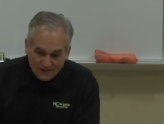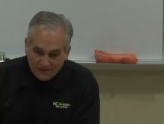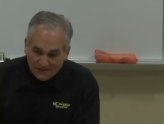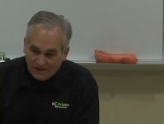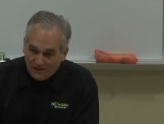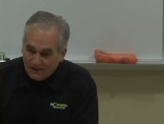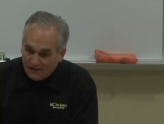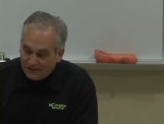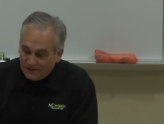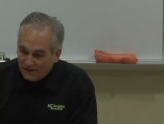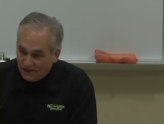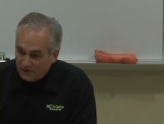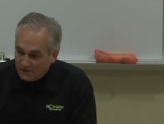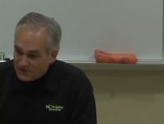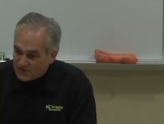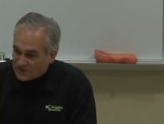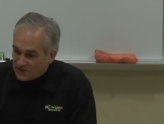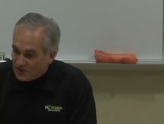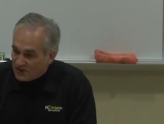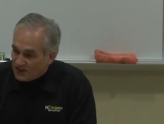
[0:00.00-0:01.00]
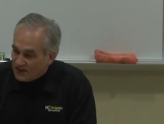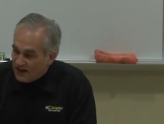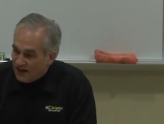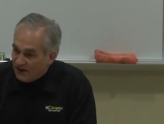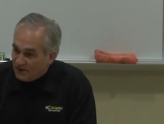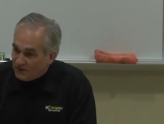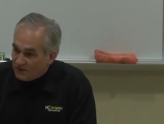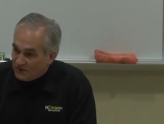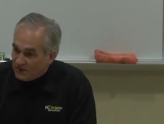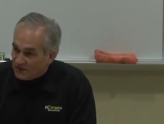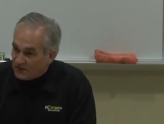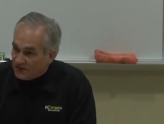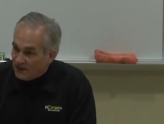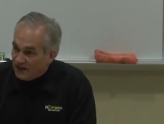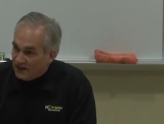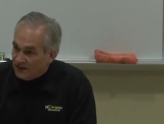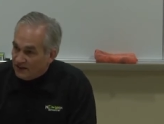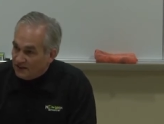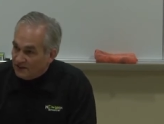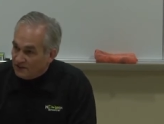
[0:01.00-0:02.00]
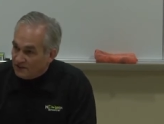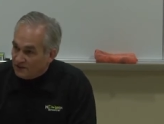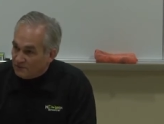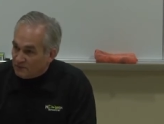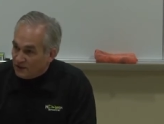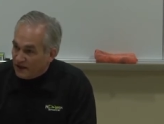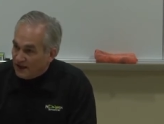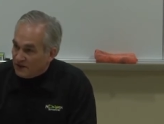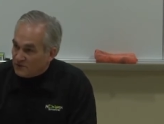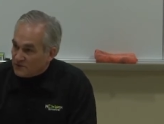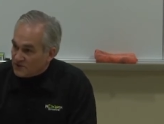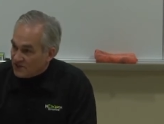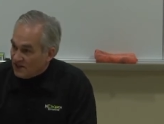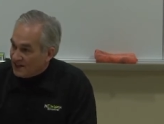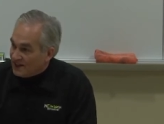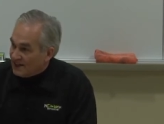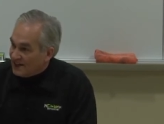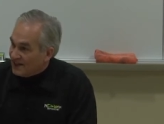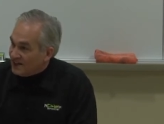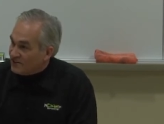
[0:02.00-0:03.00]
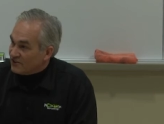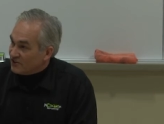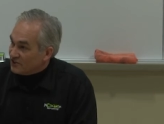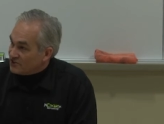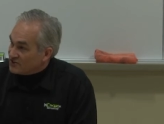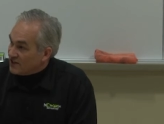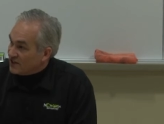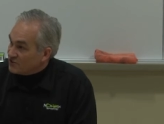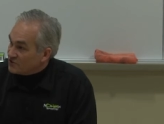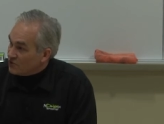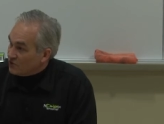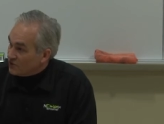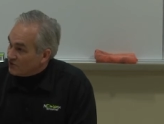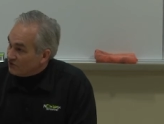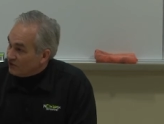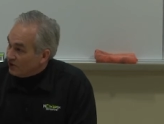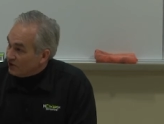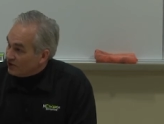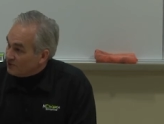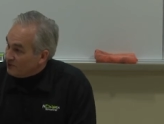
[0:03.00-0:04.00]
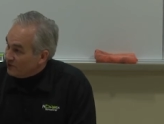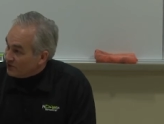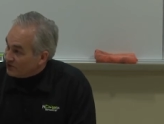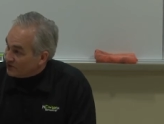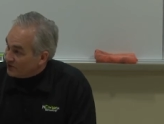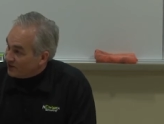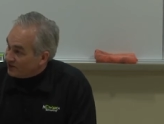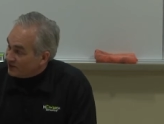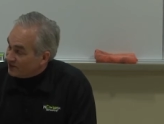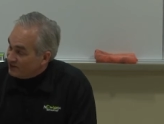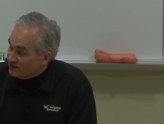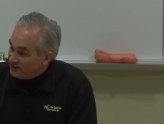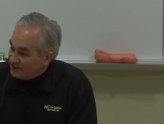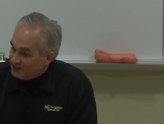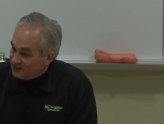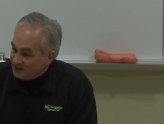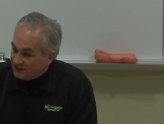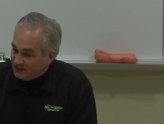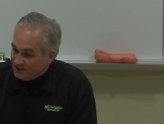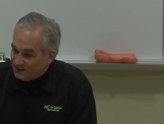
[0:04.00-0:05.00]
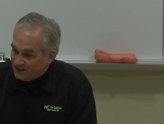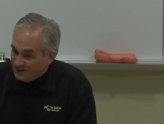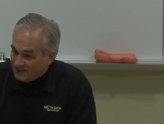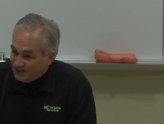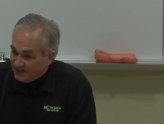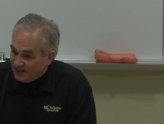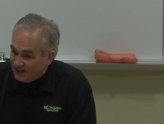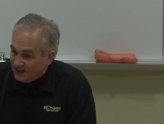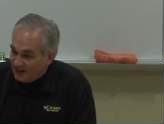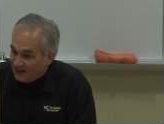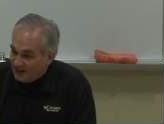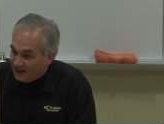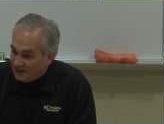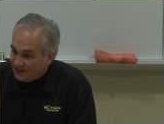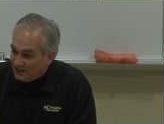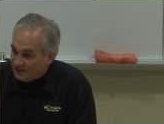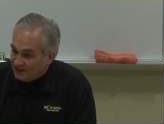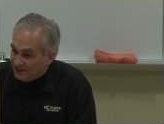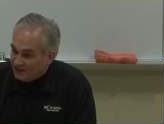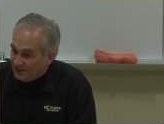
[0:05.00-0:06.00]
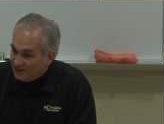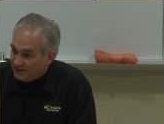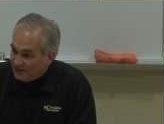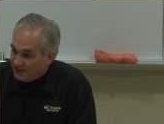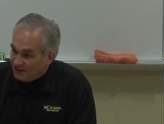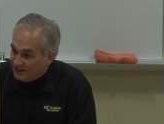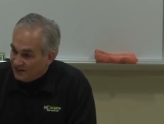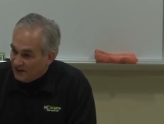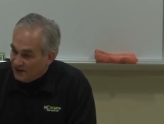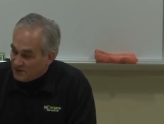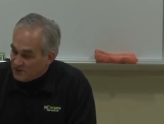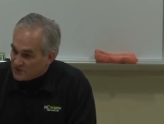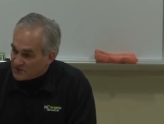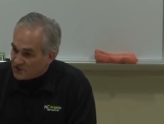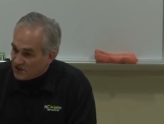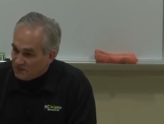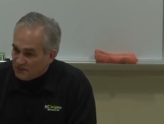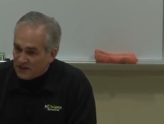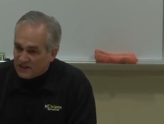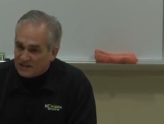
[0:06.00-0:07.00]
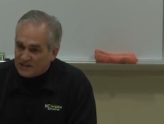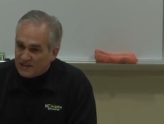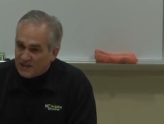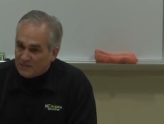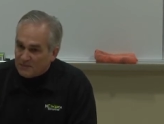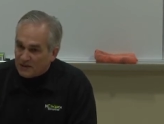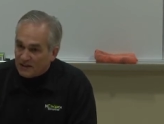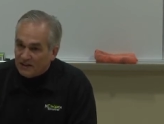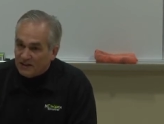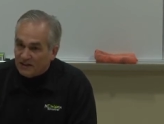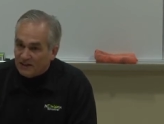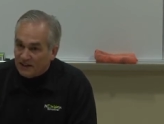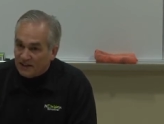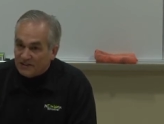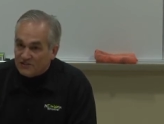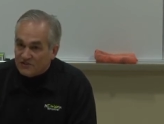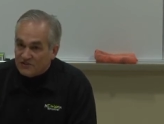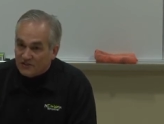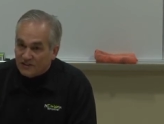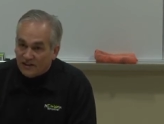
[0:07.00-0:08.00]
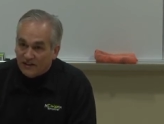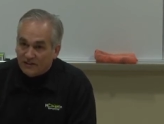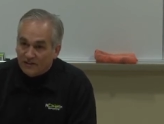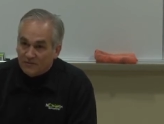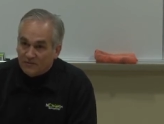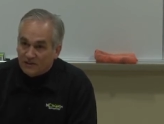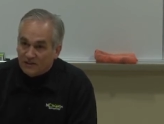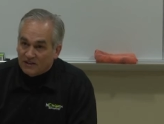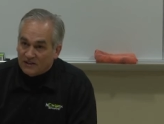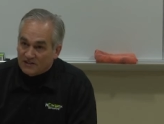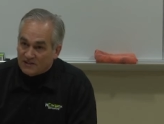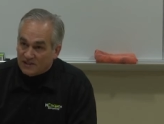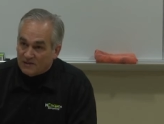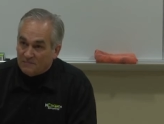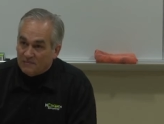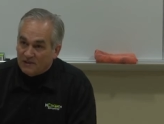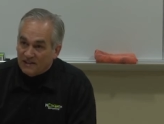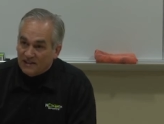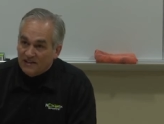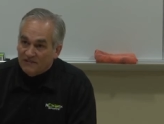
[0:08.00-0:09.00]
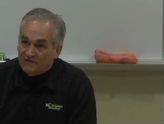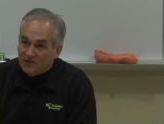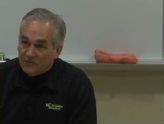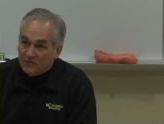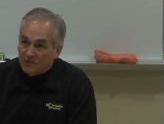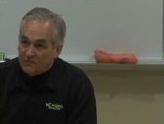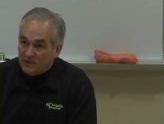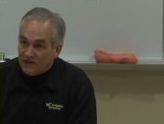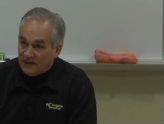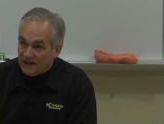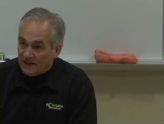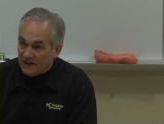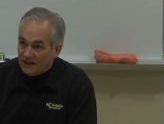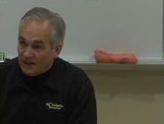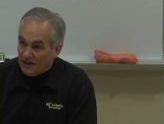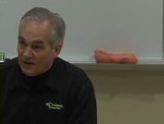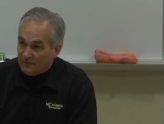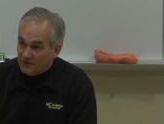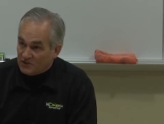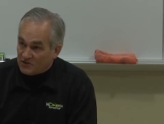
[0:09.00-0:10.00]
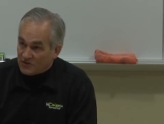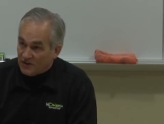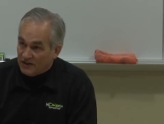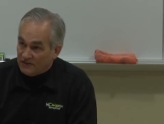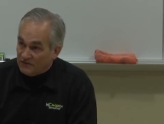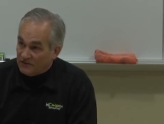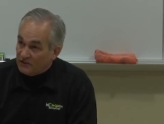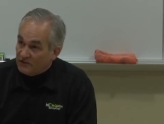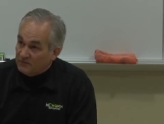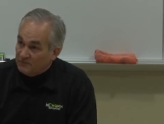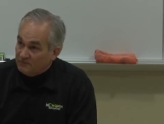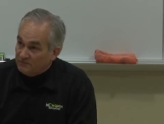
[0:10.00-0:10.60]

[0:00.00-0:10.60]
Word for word: And uh, we started out with a, the plan was like an eight or a 10 court volleyball center. And uh, I was committed to keeping it in Lancaster County because I believed it would be an economic driver.